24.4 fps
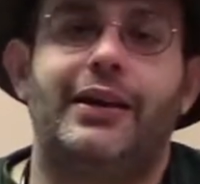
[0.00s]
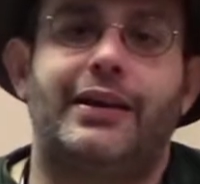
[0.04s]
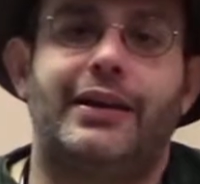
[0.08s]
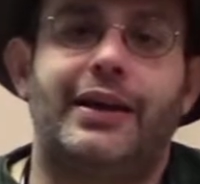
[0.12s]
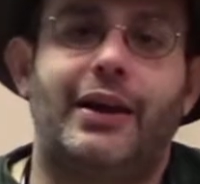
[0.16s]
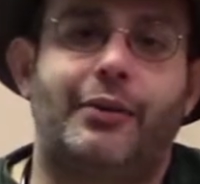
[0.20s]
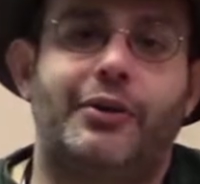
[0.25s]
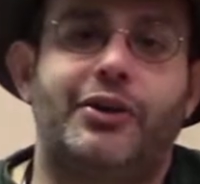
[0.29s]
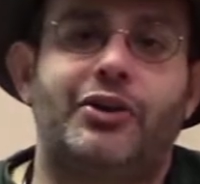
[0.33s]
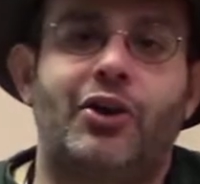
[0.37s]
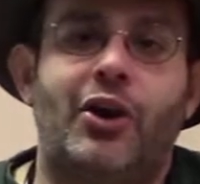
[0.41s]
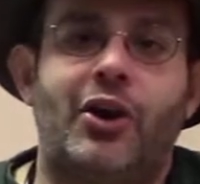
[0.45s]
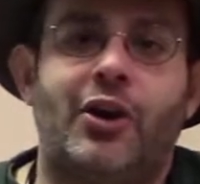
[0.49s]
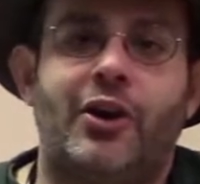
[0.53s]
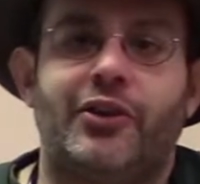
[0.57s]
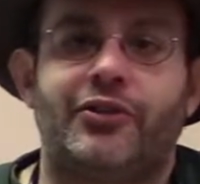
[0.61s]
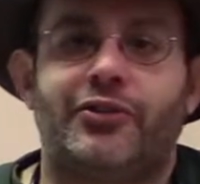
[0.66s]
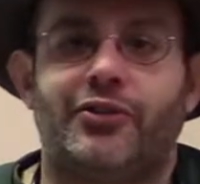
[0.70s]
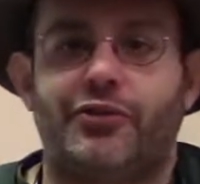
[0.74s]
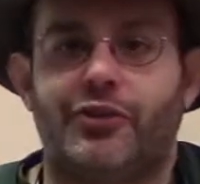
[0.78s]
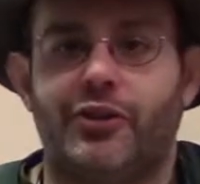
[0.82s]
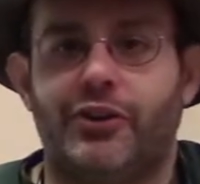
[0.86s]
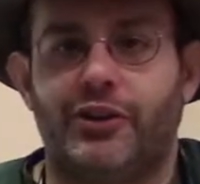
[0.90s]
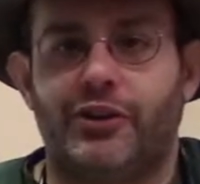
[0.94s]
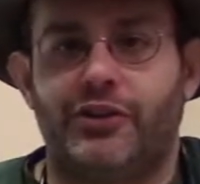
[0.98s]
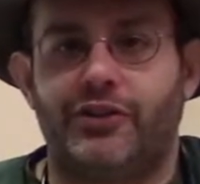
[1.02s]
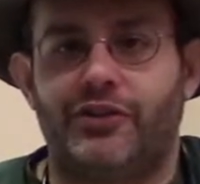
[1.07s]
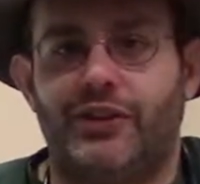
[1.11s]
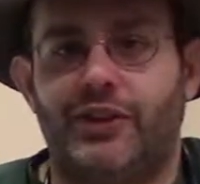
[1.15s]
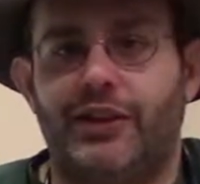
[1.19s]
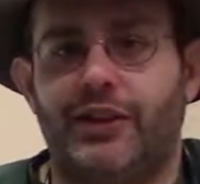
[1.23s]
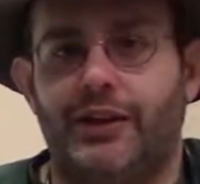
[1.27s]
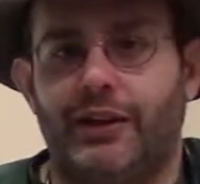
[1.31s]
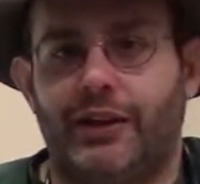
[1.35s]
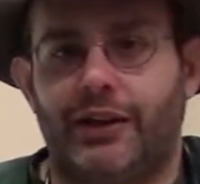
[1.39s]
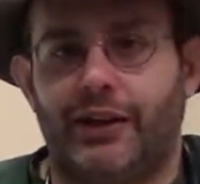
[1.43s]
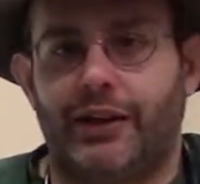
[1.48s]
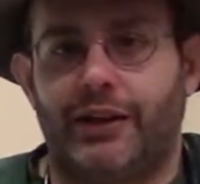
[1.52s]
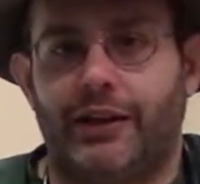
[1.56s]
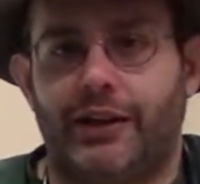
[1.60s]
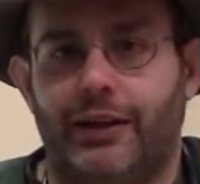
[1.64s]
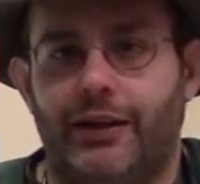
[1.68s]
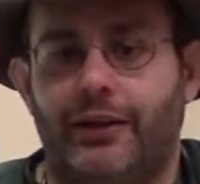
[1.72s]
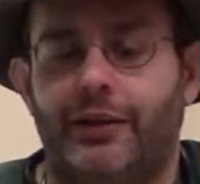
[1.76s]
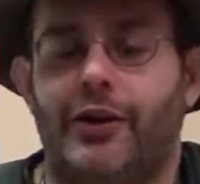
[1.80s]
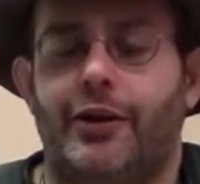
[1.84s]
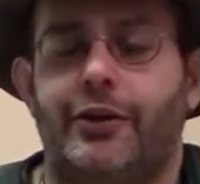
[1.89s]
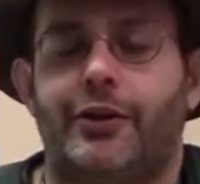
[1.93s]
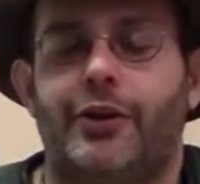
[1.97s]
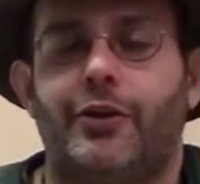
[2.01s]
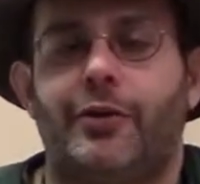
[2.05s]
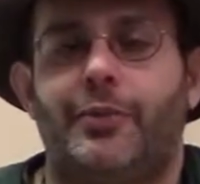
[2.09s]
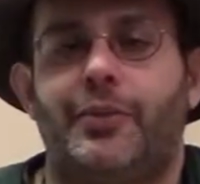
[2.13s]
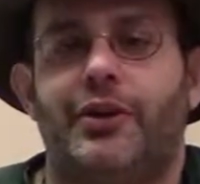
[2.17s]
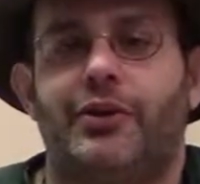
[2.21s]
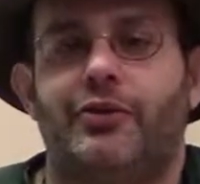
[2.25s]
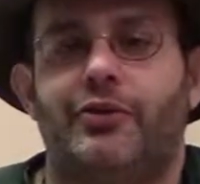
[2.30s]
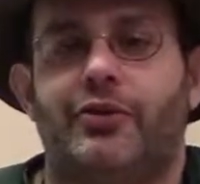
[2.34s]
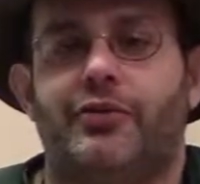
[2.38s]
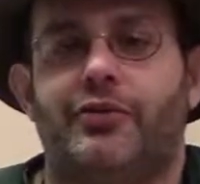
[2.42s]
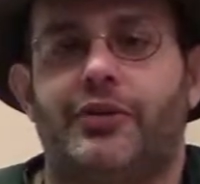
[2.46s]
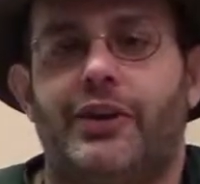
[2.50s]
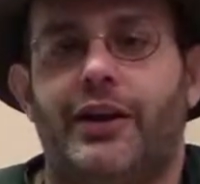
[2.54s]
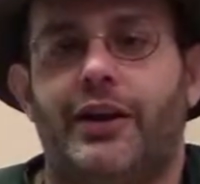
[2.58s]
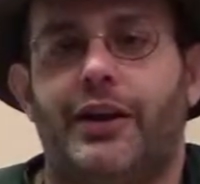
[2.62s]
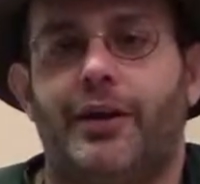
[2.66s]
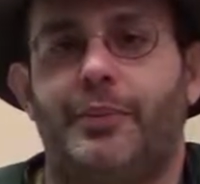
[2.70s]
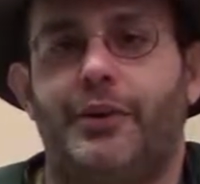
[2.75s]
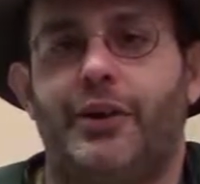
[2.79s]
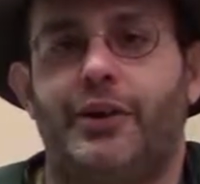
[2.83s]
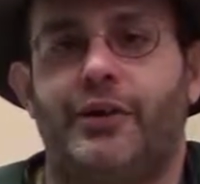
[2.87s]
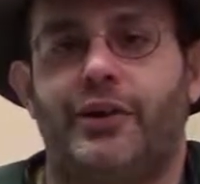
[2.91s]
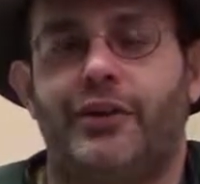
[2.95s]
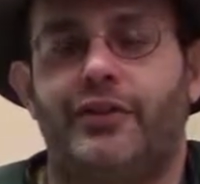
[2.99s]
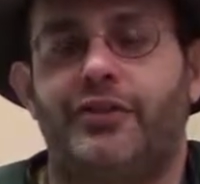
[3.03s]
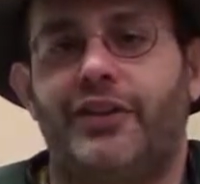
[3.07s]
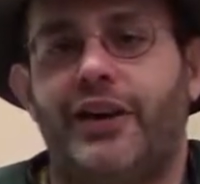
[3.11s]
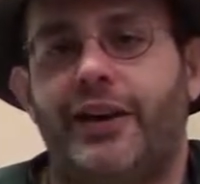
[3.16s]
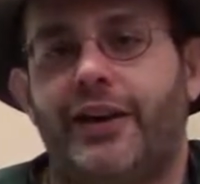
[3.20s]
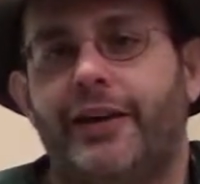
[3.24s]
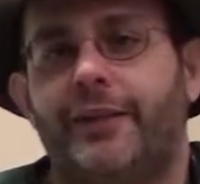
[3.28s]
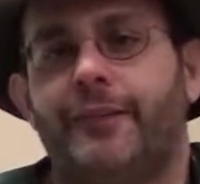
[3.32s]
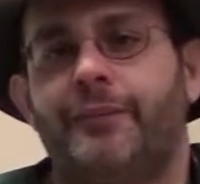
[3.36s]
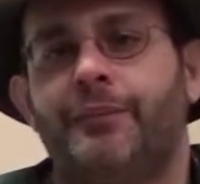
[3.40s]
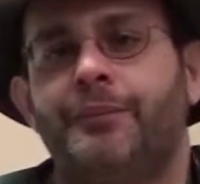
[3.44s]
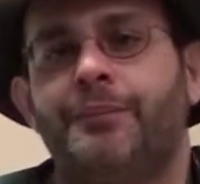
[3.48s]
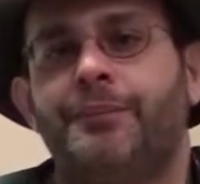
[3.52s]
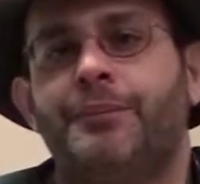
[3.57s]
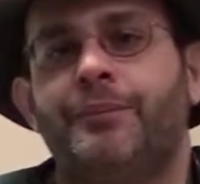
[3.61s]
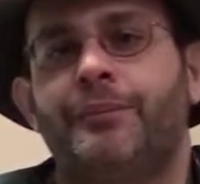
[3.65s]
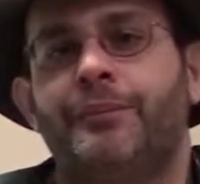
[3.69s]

Now in dogs, as you're going to see another picture fly up here in a second,